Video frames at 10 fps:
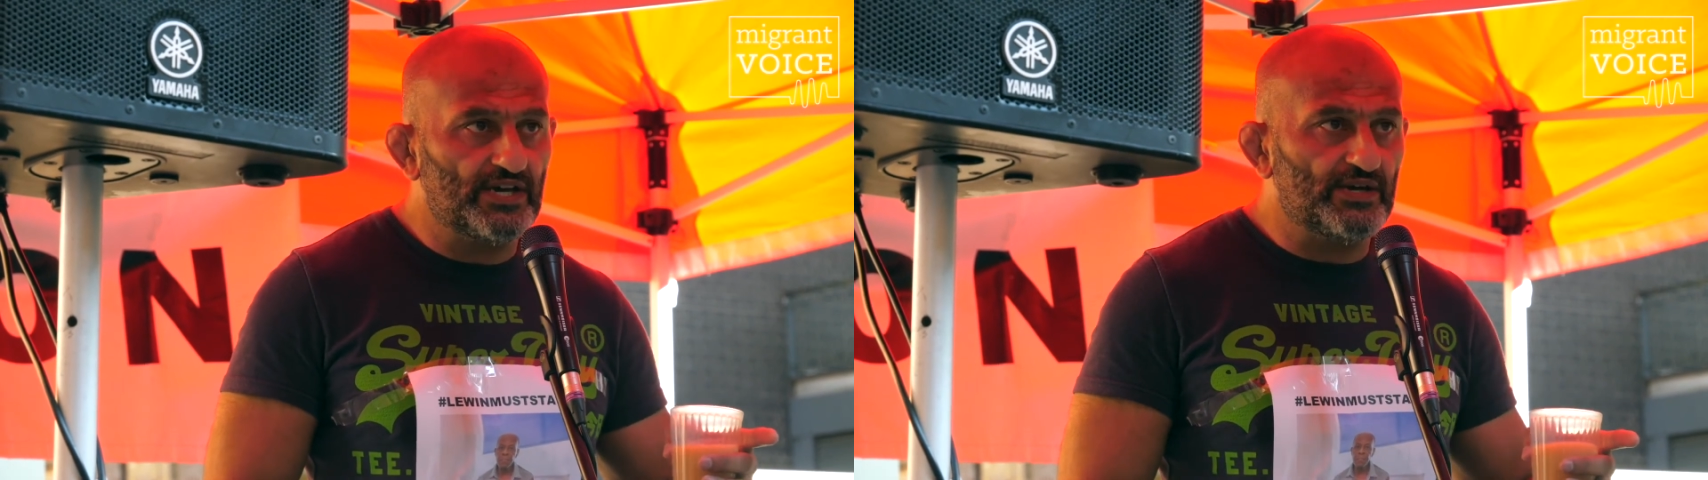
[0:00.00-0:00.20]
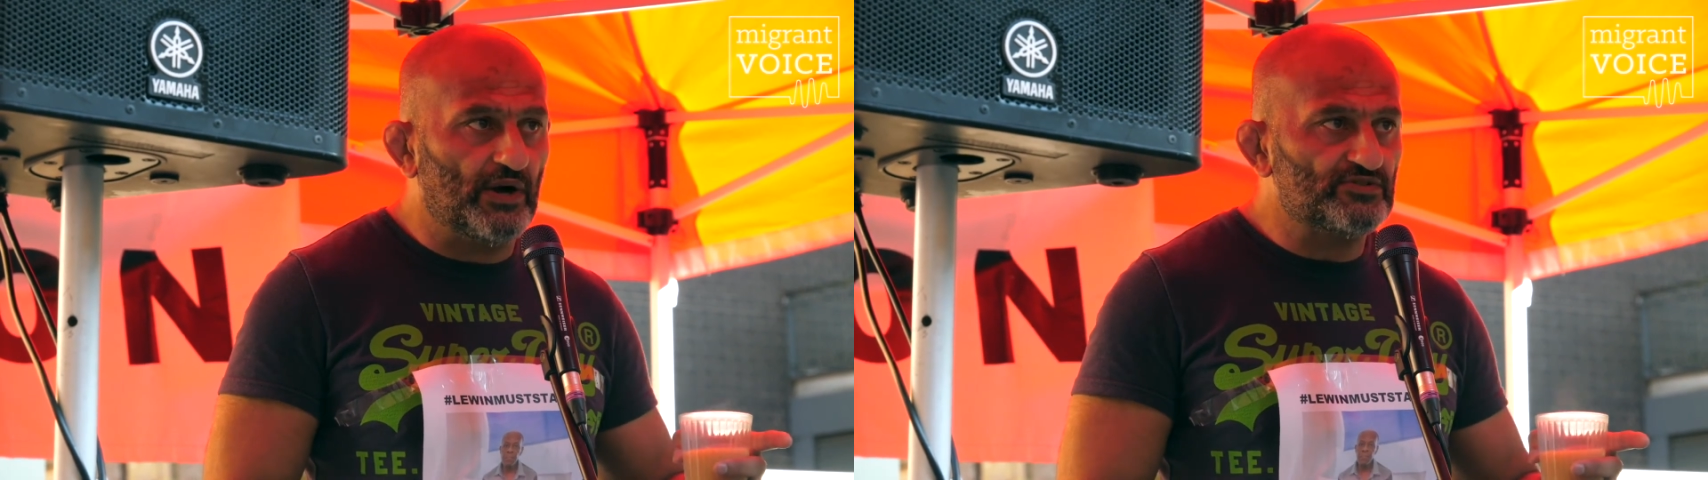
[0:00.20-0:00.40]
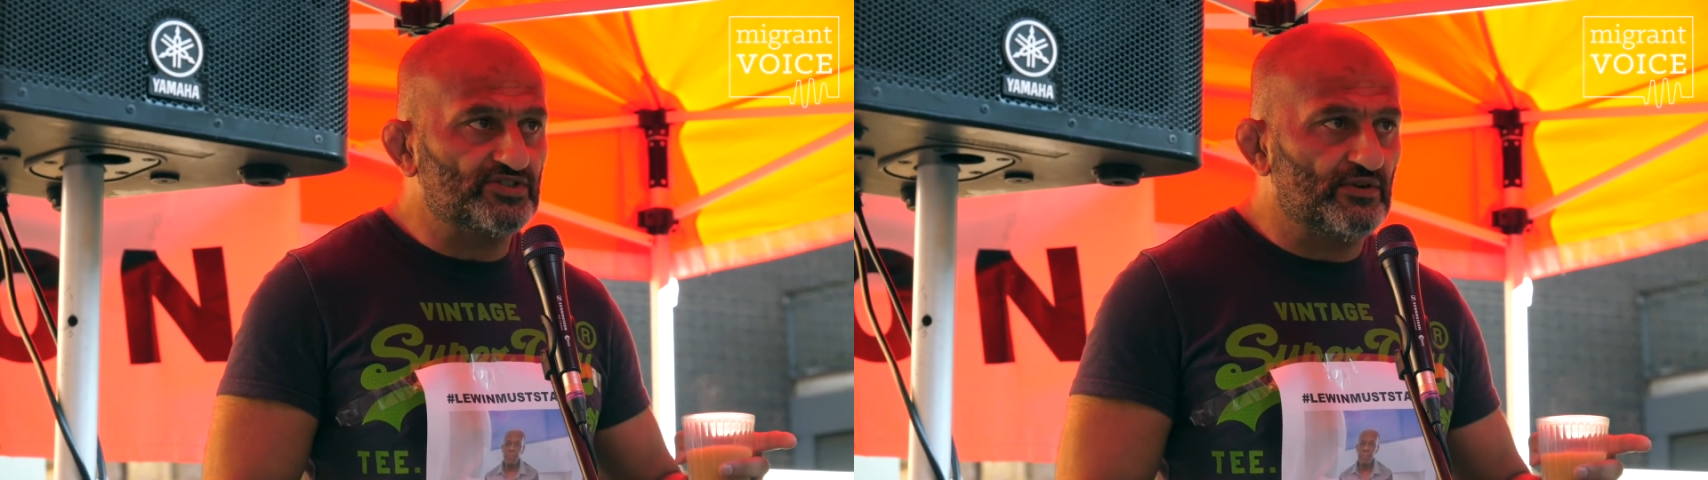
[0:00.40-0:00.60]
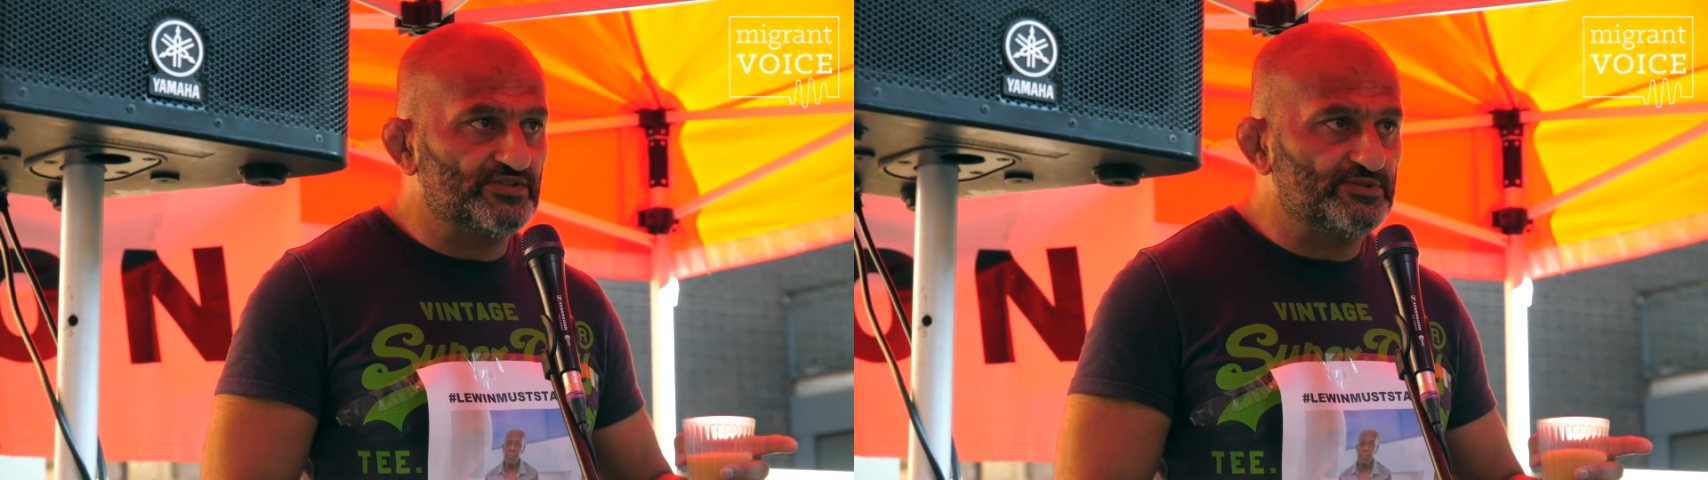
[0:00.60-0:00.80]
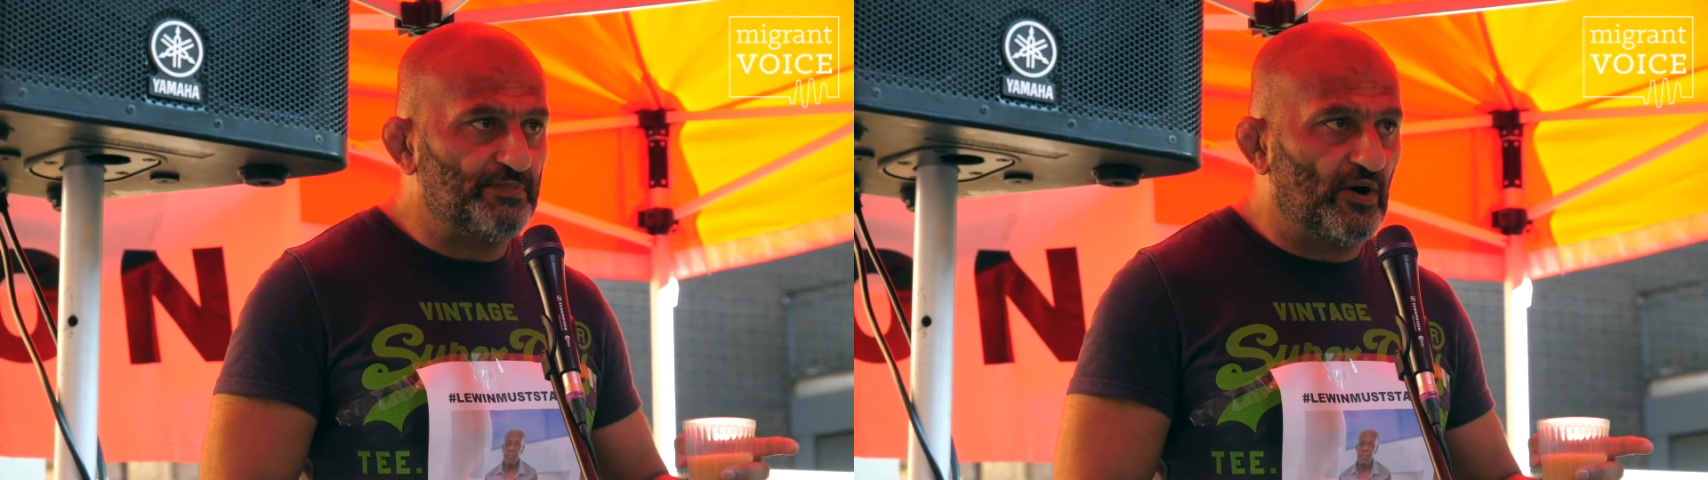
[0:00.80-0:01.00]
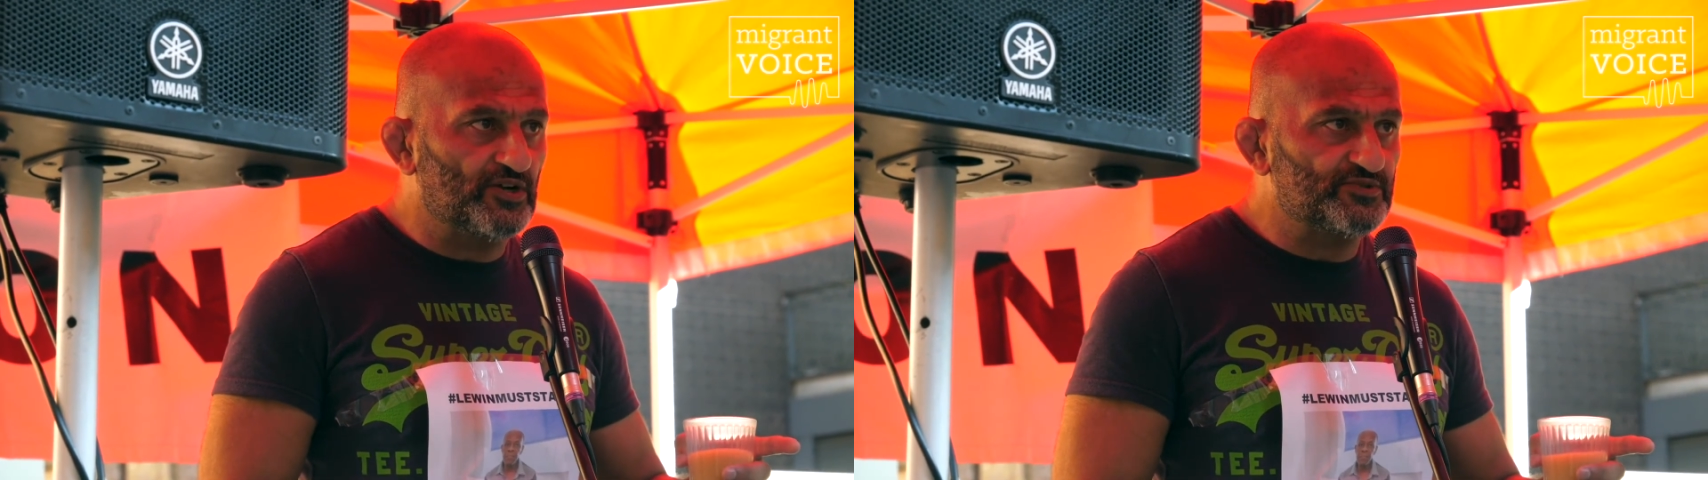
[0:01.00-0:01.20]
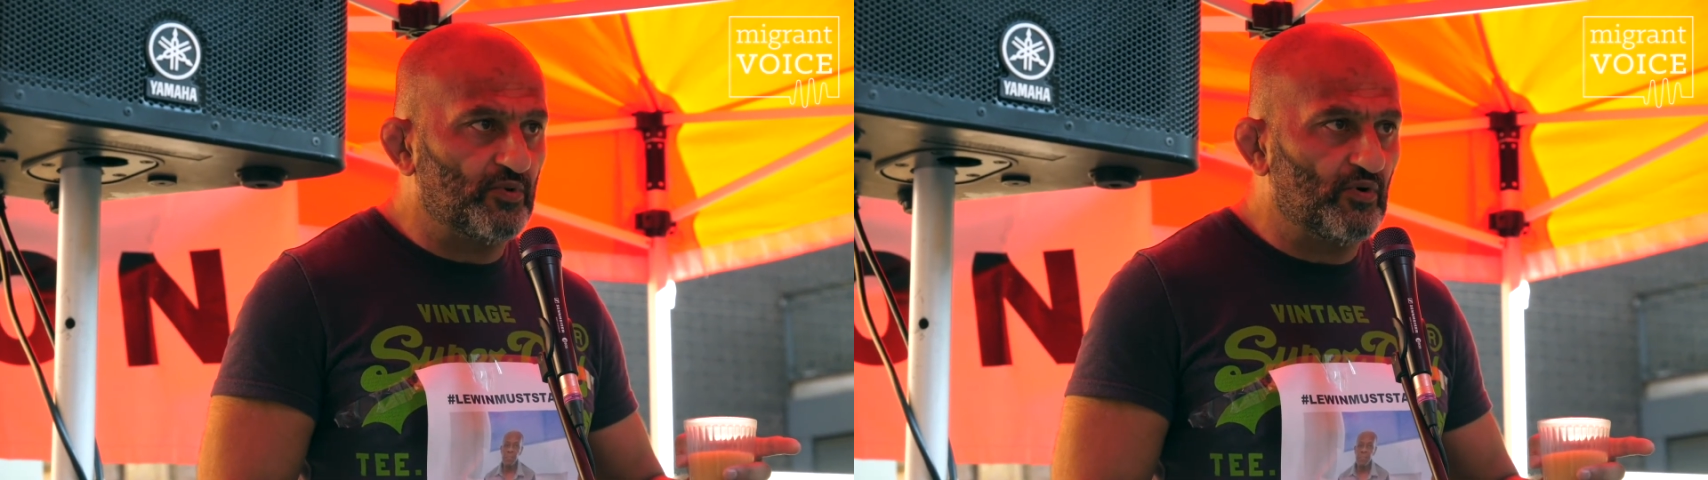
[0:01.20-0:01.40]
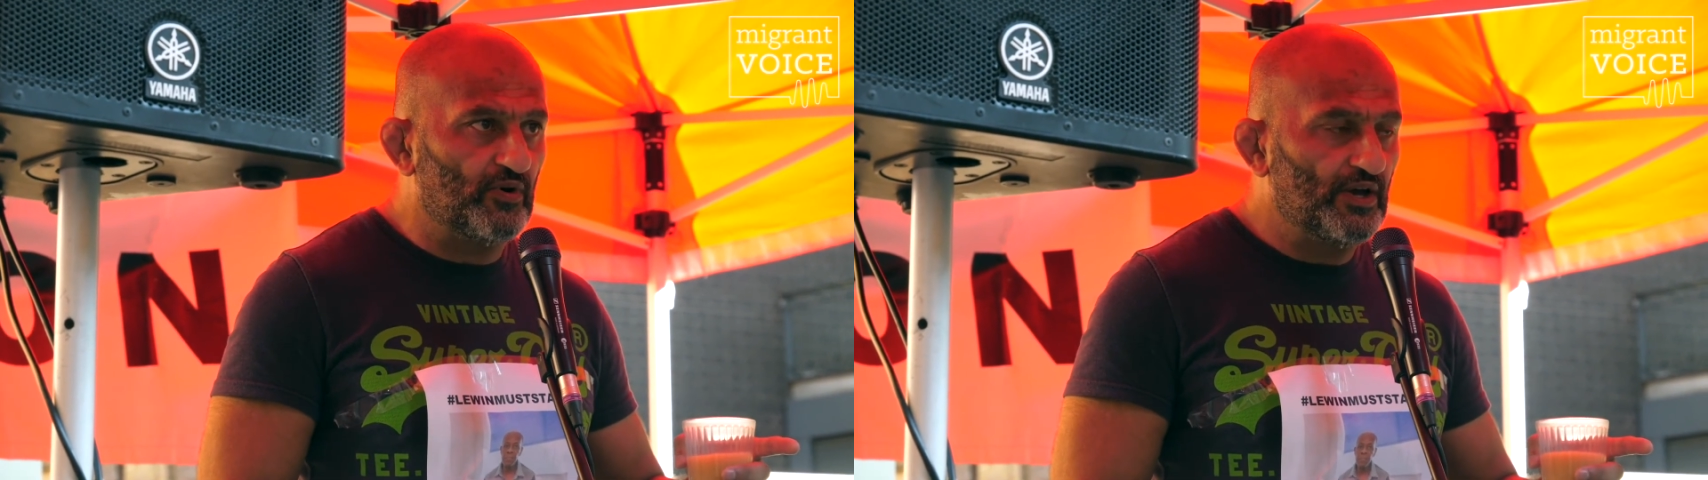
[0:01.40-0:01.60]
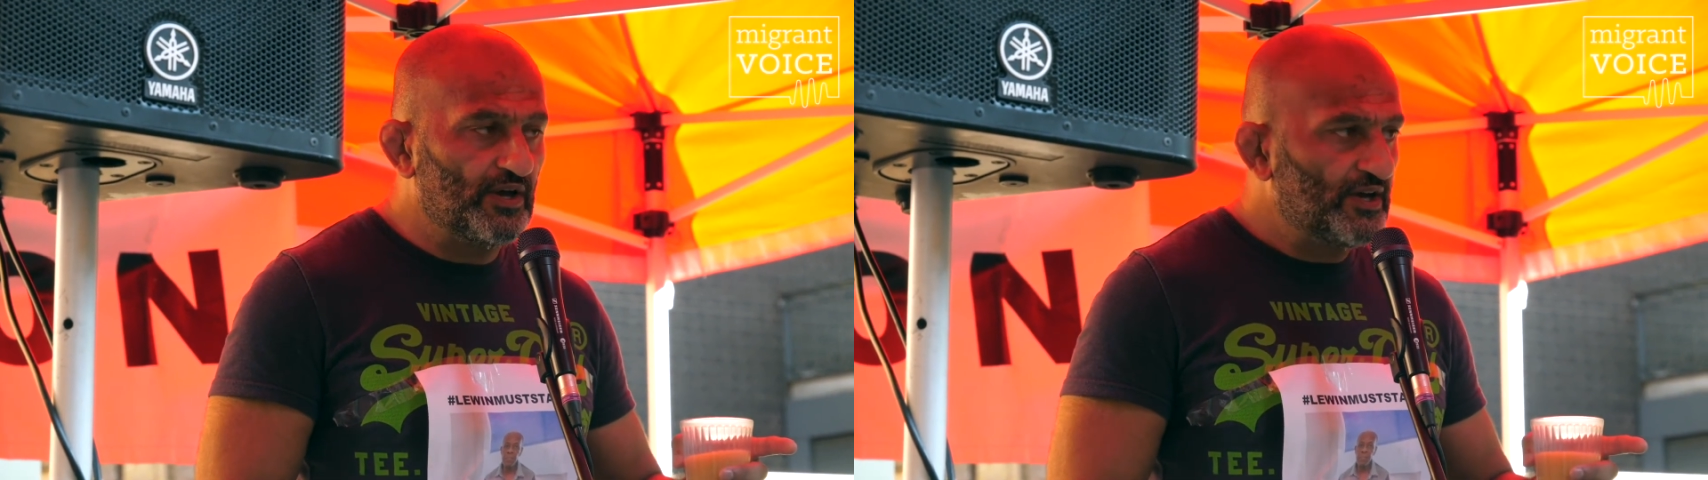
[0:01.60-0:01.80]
he won't show us his passport.